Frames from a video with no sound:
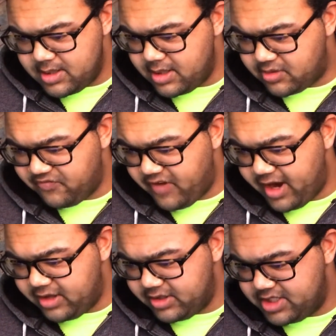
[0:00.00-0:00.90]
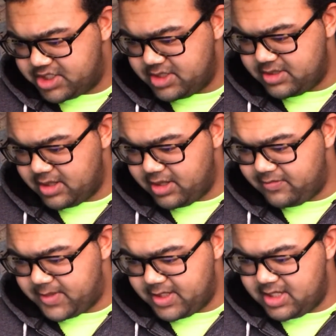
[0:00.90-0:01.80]
violation
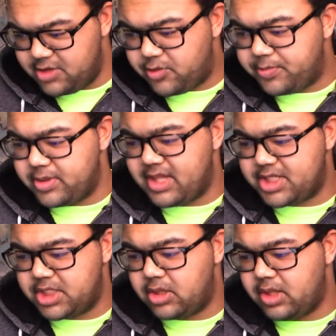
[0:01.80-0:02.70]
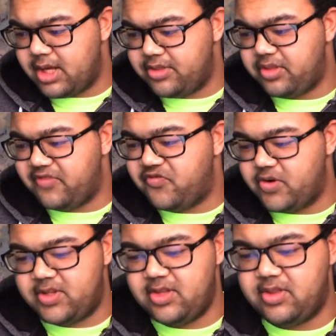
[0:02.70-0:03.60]
of the Equal Protection Clause of the
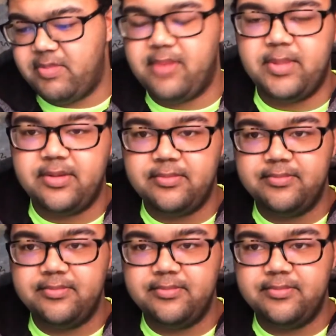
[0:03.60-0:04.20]
14th Amendment.